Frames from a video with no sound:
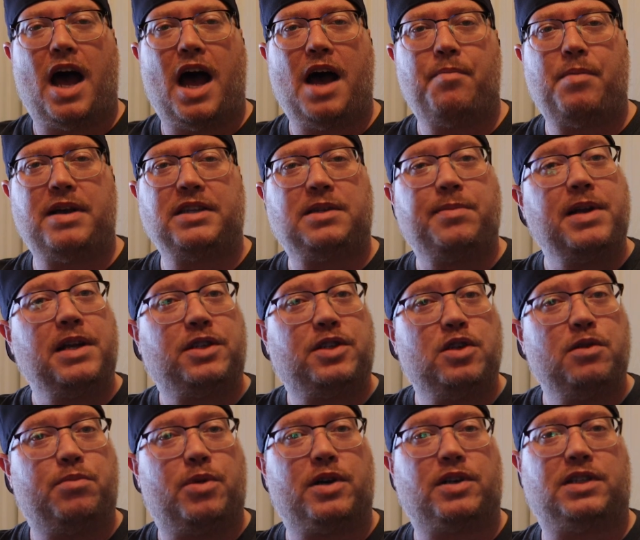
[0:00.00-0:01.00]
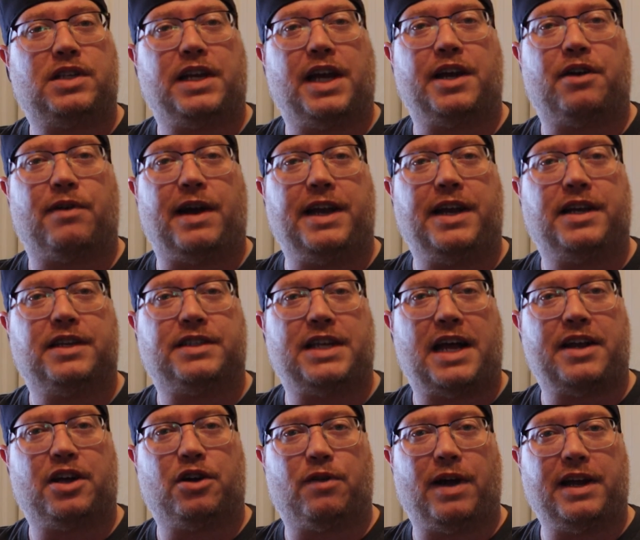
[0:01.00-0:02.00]
Um, I submitted two books to get graded because
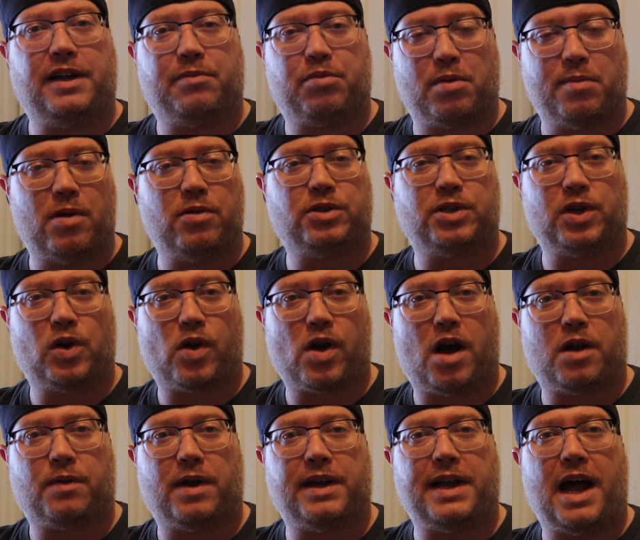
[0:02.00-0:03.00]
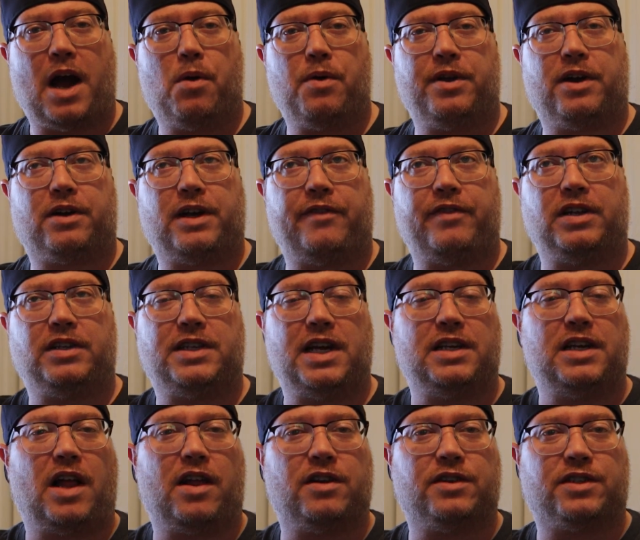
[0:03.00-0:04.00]
they had a great promotion going on right now where they're giving
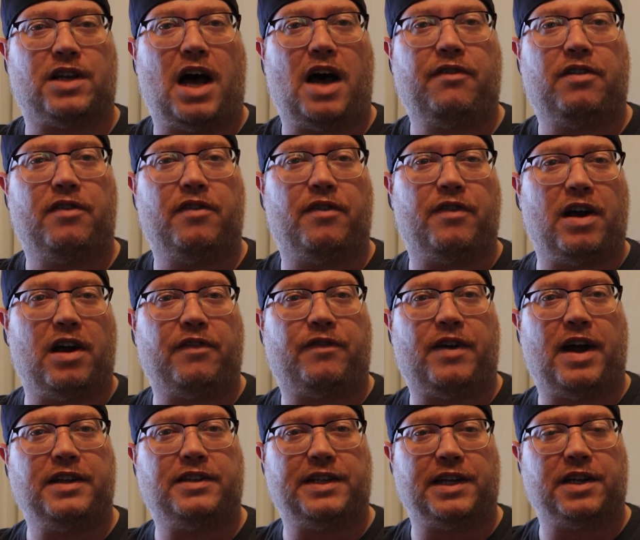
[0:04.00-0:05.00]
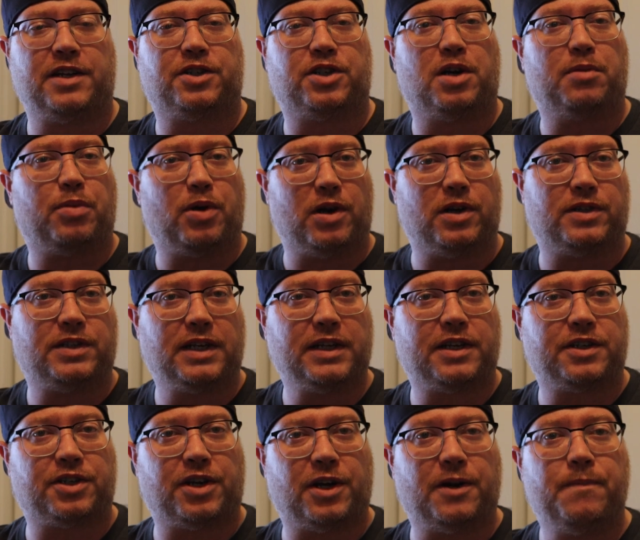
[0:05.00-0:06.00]
$10 off of a verified signature per
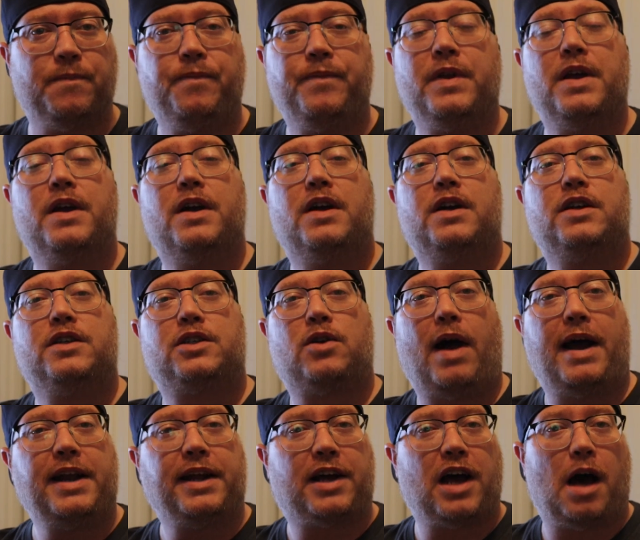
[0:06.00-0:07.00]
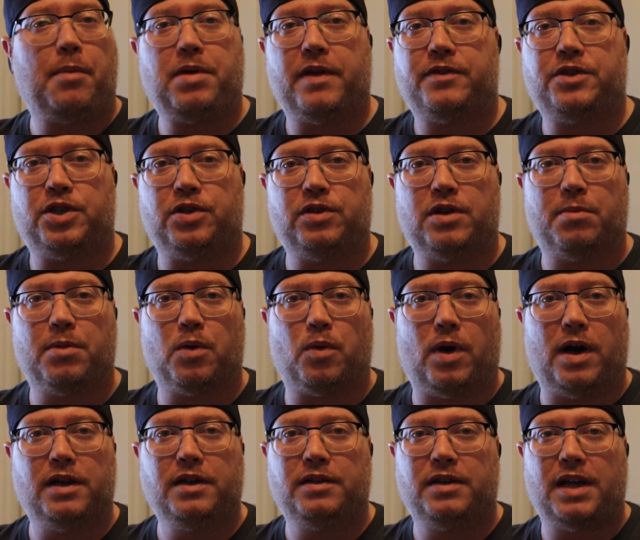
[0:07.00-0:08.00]
signature. So I had a copy of Chew number
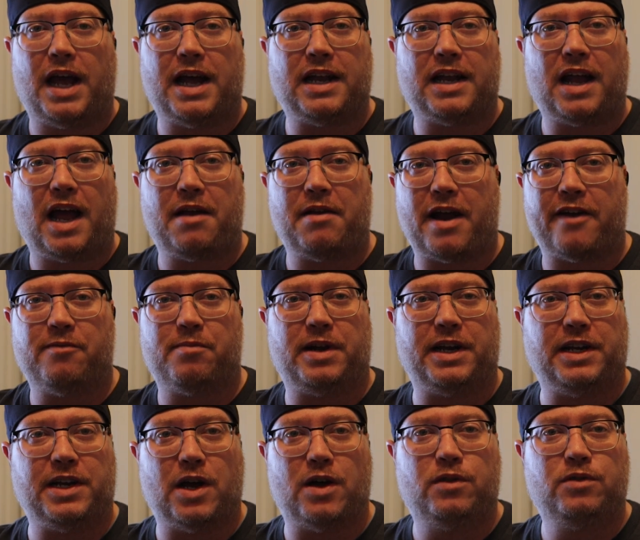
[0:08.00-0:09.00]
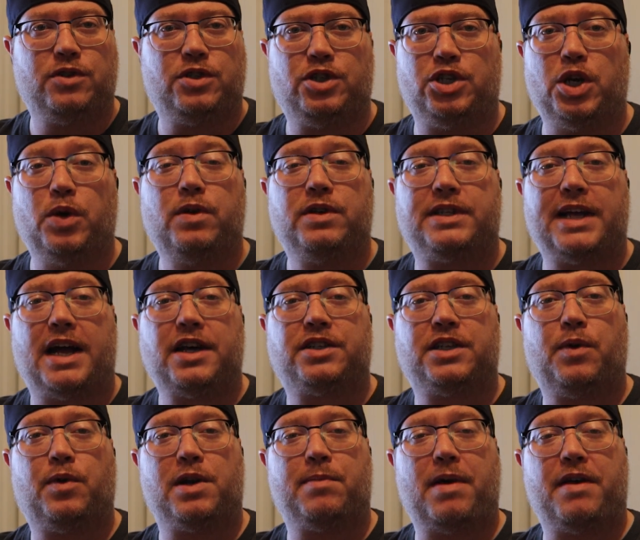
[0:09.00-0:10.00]
one, and everybody knows Chew is
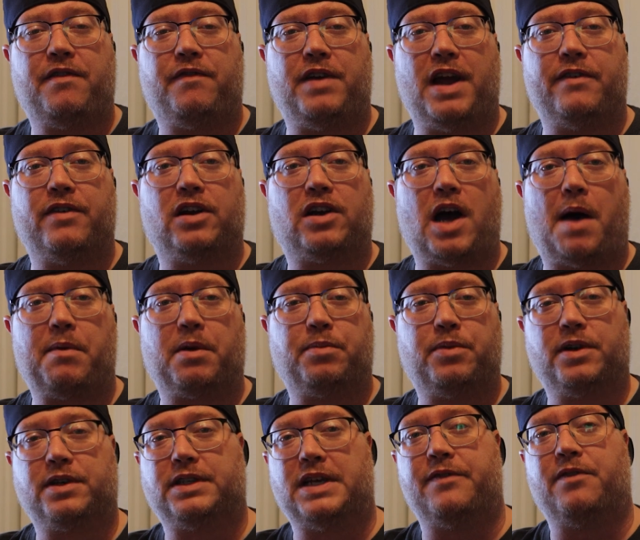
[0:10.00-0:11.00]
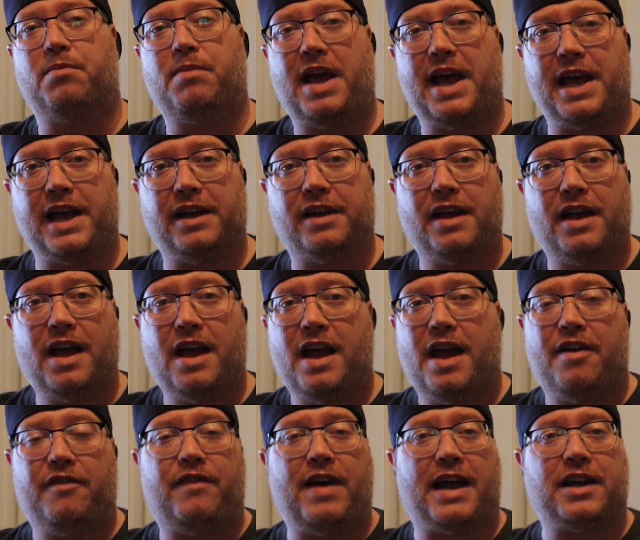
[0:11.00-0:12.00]
actually one of my favorite comic books ever made.
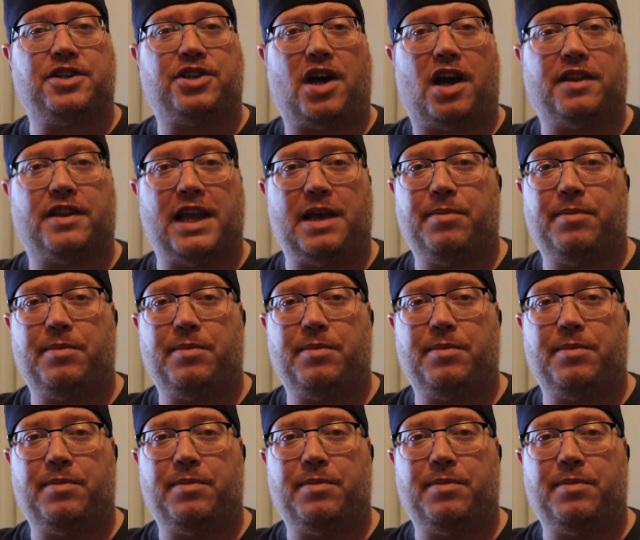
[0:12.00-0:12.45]
In fact, John